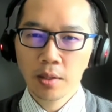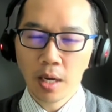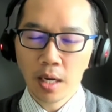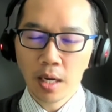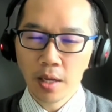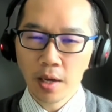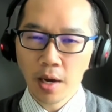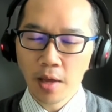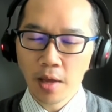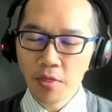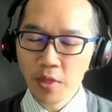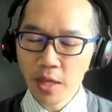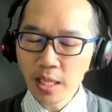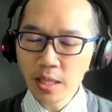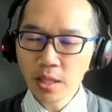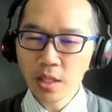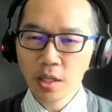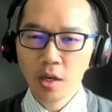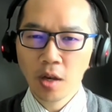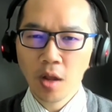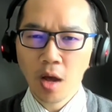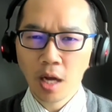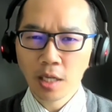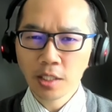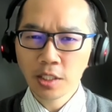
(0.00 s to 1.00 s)
I think the
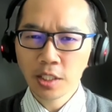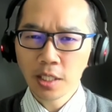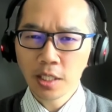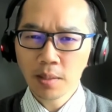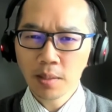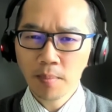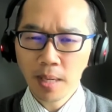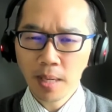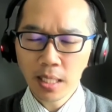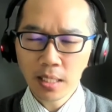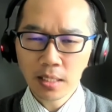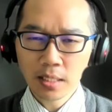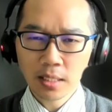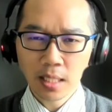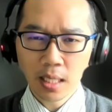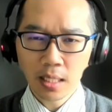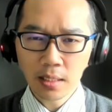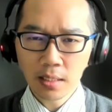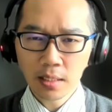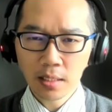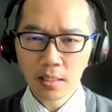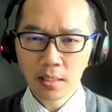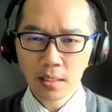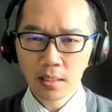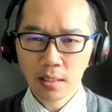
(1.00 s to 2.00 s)
logic makes
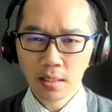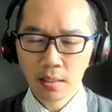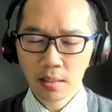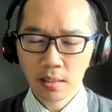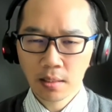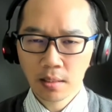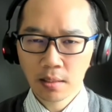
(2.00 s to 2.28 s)
sense.